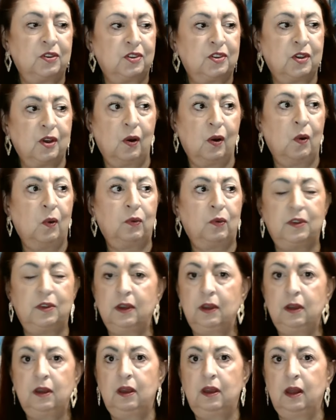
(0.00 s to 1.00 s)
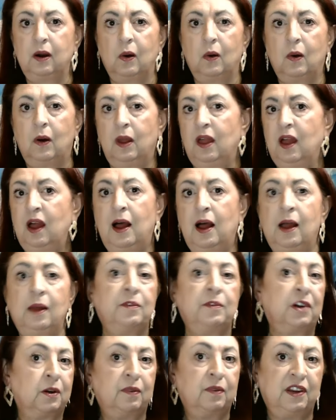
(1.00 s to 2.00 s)
So, you know,
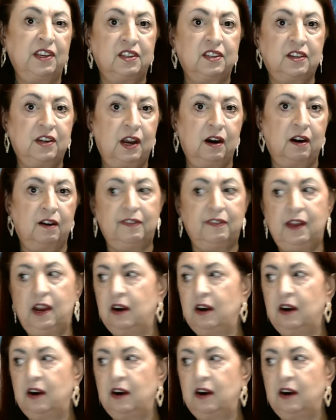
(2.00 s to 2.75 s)
I'm going to raise the tariff